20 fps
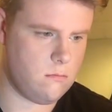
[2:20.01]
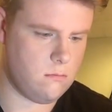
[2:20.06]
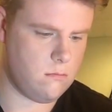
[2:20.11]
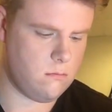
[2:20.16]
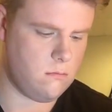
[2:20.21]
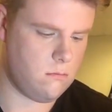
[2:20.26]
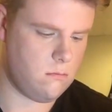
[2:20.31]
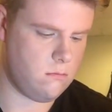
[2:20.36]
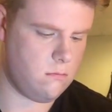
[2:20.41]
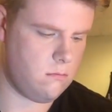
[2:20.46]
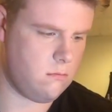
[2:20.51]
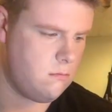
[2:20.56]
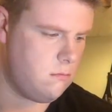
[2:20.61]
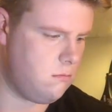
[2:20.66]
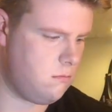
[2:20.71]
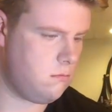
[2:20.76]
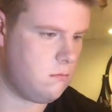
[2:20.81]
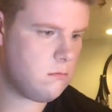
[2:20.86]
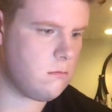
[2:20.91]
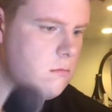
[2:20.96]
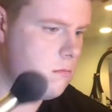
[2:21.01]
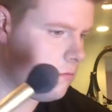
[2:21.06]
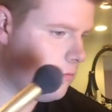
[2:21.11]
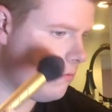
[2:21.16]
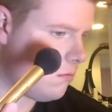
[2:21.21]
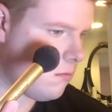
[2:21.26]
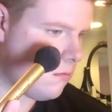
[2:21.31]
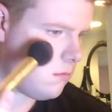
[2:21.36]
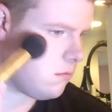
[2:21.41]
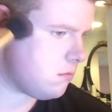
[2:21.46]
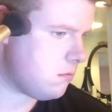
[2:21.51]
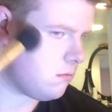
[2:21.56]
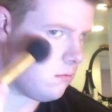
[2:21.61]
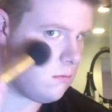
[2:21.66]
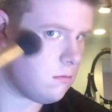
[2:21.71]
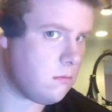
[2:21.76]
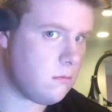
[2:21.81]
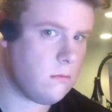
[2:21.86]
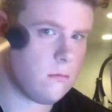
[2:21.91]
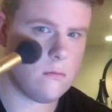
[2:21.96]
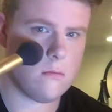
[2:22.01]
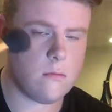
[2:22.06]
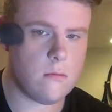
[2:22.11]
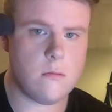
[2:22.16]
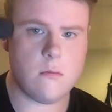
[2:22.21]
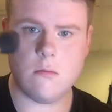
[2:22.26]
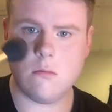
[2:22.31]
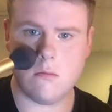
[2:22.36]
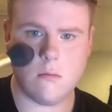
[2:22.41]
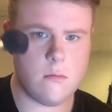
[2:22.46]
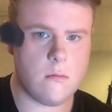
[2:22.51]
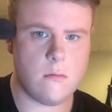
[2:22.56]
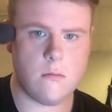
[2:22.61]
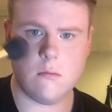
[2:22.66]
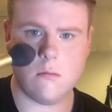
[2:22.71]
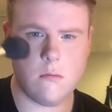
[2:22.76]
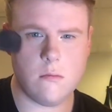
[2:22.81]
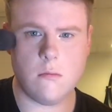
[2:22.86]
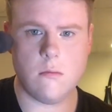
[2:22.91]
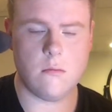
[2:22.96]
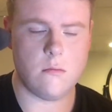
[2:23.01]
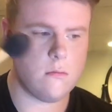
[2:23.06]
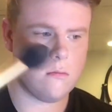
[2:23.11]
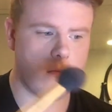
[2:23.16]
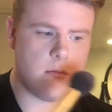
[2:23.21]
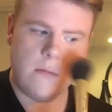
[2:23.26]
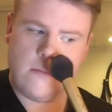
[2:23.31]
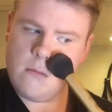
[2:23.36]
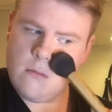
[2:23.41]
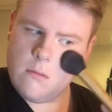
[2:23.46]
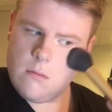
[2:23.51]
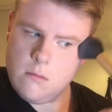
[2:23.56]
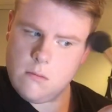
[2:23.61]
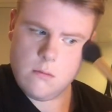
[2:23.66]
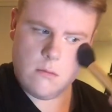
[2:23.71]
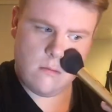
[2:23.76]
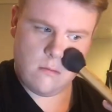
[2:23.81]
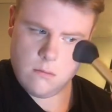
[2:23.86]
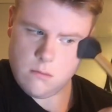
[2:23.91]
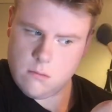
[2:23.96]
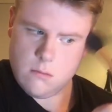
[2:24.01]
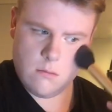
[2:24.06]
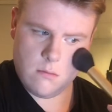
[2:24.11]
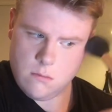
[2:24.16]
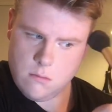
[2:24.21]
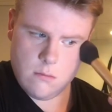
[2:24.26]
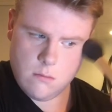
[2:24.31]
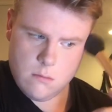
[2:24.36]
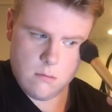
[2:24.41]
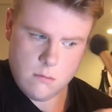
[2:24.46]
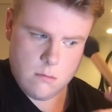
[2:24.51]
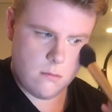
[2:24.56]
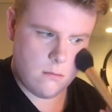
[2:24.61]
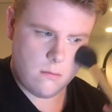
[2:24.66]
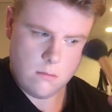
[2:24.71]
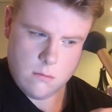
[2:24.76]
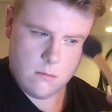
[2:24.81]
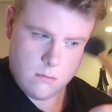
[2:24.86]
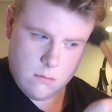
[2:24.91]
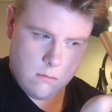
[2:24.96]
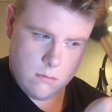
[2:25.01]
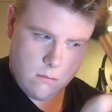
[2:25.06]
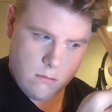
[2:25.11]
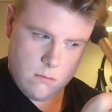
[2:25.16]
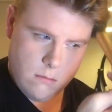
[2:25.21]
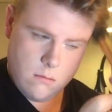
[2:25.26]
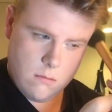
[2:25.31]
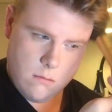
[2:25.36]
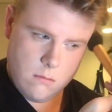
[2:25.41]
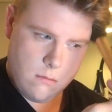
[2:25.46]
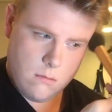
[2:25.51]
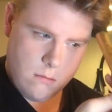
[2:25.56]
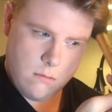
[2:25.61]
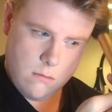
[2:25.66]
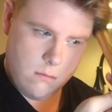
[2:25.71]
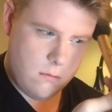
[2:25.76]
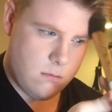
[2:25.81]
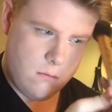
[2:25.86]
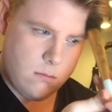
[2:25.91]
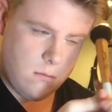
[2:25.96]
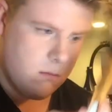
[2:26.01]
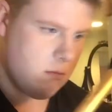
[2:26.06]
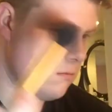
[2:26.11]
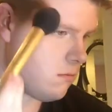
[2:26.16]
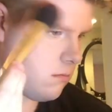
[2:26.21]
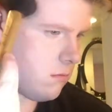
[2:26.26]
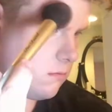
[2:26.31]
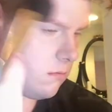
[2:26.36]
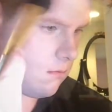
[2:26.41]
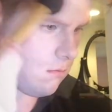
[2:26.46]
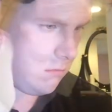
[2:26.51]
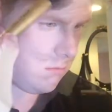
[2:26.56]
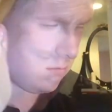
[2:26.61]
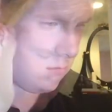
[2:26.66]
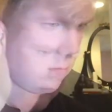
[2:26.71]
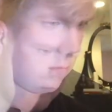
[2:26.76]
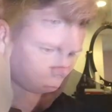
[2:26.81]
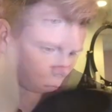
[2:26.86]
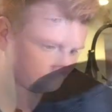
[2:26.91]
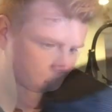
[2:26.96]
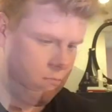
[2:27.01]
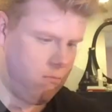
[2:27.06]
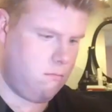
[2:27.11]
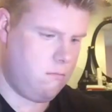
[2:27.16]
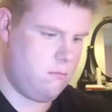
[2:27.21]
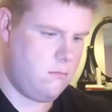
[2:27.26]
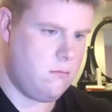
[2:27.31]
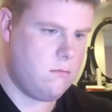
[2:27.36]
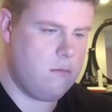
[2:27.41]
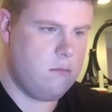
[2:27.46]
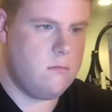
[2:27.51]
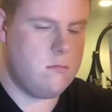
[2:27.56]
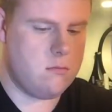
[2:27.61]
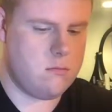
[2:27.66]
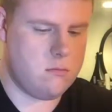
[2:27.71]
Then I'm using a bronzer from MAC to do the high points of my face.